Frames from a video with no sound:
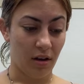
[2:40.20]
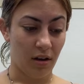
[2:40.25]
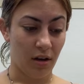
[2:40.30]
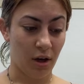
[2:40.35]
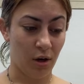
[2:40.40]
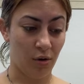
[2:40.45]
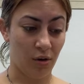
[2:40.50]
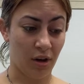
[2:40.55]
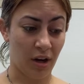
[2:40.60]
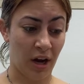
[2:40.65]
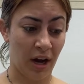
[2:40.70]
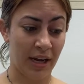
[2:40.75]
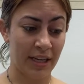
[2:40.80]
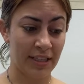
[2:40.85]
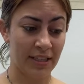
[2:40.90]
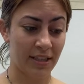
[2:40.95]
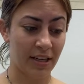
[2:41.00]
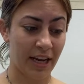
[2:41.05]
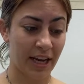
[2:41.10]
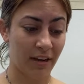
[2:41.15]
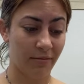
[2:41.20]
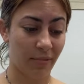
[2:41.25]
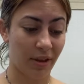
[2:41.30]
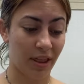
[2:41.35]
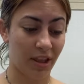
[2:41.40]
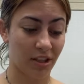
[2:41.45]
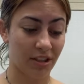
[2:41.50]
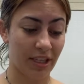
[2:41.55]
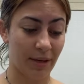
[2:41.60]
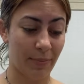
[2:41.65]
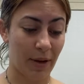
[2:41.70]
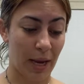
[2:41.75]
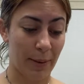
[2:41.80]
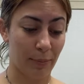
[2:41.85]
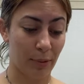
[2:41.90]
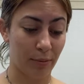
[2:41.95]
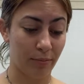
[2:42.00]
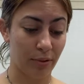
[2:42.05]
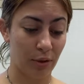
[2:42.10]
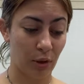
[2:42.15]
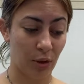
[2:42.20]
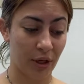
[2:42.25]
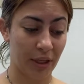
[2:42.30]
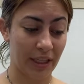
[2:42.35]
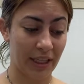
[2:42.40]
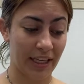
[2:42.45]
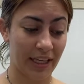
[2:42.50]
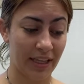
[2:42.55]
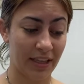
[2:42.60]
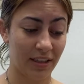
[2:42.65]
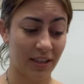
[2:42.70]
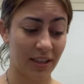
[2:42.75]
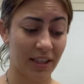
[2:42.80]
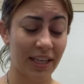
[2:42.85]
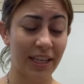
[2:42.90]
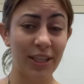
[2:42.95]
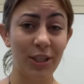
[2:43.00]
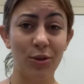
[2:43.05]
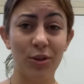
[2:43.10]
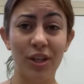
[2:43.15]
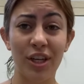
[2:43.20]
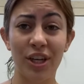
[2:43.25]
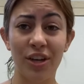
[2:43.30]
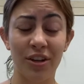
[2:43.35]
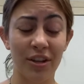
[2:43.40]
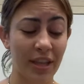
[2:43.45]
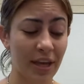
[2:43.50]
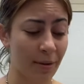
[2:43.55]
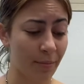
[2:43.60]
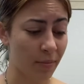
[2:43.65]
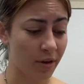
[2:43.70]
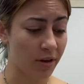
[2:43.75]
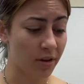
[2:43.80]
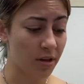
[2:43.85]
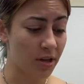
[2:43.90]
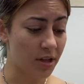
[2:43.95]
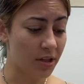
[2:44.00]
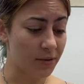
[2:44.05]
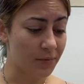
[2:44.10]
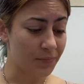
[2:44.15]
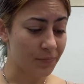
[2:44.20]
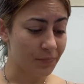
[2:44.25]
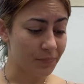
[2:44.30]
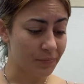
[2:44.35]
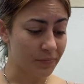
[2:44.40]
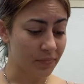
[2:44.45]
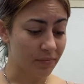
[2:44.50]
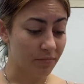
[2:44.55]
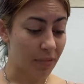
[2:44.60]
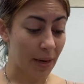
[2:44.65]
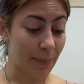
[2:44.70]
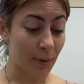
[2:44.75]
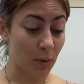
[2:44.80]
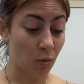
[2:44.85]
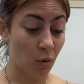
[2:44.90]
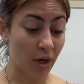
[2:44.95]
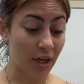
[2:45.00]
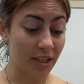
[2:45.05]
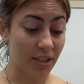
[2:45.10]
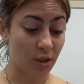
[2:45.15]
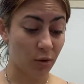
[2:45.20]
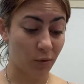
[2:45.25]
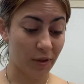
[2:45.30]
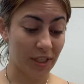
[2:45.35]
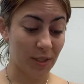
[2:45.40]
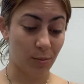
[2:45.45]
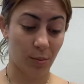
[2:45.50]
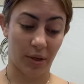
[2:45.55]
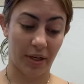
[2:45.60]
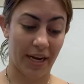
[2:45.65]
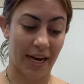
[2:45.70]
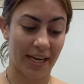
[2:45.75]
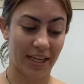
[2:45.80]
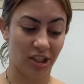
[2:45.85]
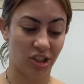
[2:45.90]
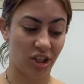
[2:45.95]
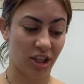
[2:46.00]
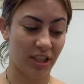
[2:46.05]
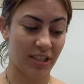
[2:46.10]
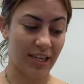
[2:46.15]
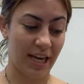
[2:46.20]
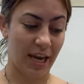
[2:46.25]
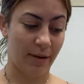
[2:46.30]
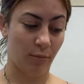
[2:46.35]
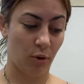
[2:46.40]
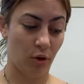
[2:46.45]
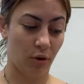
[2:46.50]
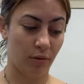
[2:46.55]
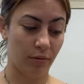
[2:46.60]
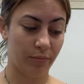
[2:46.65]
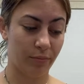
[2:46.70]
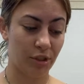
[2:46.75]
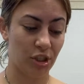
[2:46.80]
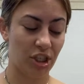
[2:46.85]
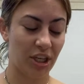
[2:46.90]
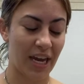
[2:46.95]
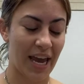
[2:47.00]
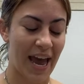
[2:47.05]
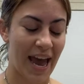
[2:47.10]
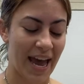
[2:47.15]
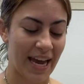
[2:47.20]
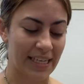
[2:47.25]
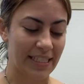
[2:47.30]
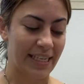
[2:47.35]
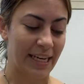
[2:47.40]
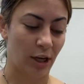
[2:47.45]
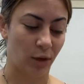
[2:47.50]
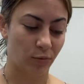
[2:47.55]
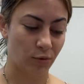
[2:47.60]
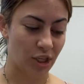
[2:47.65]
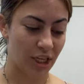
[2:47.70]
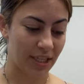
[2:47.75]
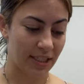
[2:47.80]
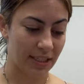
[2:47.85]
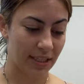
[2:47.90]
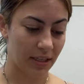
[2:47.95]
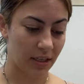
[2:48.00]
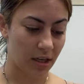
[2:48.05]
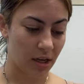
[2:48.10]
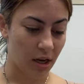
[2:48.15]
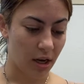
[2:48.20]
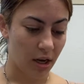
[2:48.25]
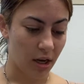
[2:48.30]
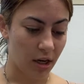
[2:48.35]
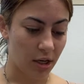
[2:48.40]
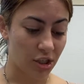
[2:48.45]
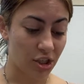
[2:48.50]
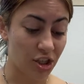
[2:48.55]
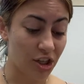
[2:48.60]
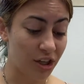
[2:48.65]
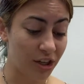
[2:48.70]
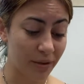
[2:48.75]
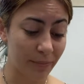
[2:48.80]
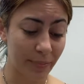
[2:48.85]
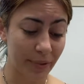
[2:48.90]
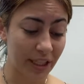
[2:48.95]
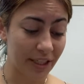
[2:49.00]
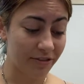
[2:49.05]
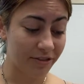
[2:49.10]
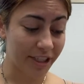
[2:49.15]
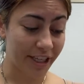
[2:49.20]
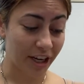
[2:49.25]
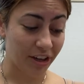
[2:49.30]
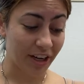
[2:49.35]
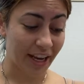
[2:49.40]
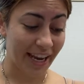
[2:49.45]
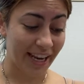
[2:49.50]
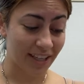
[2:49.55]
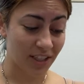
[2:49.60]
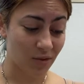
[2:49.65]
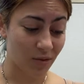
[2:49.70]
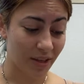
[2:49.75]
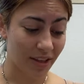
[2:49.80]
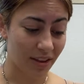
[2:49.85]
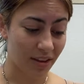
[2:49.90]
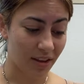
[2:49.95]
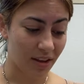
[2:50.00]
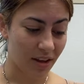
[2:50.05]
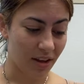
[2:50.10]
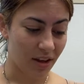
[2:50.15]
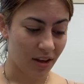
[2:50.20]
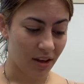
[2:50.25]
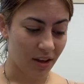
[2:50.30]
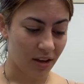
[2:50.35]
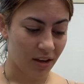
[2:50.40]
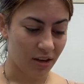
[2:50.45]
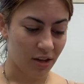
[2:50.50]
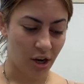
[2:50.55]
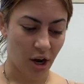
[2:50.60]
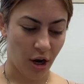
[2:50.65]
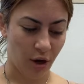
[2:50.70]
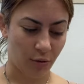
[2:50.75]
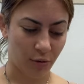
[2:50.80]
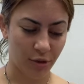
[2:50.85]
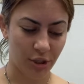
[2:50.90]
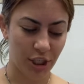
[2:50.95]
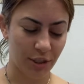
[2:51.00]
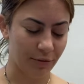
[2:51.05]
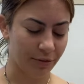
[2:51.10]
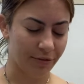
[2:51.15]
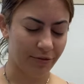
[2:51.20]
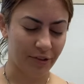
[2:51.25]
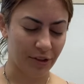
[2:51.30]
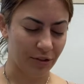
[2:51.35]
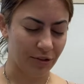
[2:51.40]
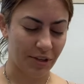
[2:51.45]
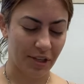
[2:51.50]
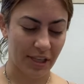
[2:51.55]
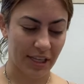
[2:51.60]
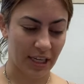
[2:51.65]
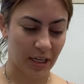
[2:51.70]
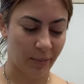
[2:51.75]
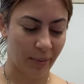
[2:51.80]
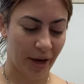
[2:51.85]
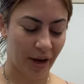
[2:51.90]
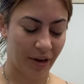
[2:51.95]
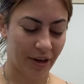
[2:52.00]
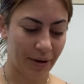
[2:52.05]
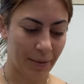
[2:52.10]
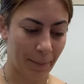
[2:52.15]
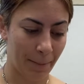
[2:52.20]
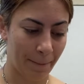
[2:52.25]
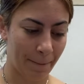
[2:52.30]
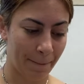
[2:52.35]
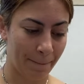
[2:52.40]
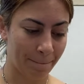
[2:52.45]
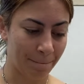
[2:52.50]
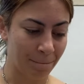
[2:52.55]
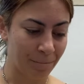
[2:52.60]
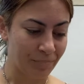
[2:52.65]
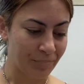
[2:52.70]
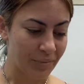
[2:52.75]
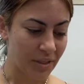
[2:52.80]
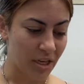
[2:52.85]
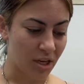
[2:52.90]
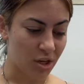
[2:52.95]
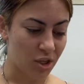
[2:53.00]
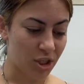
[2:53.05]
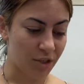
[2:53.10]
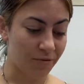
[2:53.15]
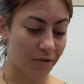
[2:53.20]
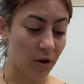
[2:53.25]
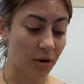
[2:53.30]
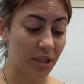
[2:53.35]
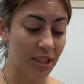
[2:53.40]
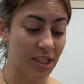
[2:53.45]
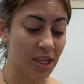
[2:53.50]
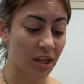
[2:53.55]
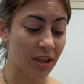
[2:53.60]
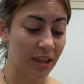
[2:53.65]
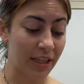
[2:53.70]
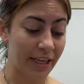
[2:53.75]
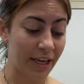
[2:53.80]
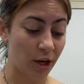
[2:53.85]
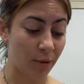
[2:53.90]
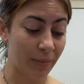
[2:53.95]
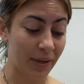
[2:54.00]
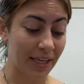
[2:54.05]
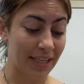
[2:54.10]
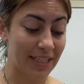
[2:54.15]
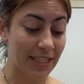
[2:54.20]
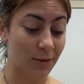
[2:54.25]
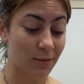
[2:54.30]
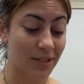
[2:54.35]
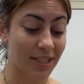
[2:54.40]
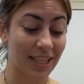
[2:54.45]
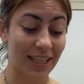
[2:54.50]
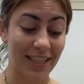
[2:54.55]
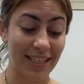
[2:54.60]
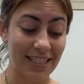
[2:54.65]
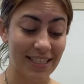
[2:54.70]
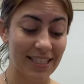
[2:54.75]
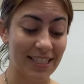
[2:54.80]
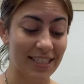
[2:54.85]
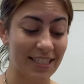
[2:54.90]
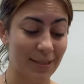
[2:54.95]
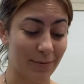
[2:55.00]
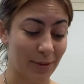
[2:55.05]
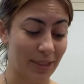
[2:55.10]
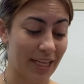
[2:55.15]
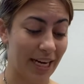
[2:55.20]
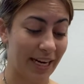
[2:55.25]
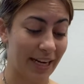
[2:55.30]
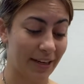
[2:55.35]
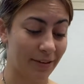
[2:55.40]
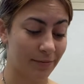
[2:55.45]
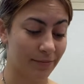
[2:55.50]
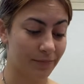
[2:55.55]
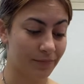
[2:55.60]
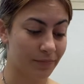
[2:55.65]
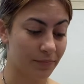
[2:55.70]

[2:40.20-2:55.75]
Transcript: "Oh, gods," Annabeth looked at Piper imploringly. "Can you cure them?" Piper wanted to whisper and hide under the table, but she had to help Jason. She couldn't believe she'd held hands with... No, she refused to think about it. She focused on Leo because he was the least intimidating.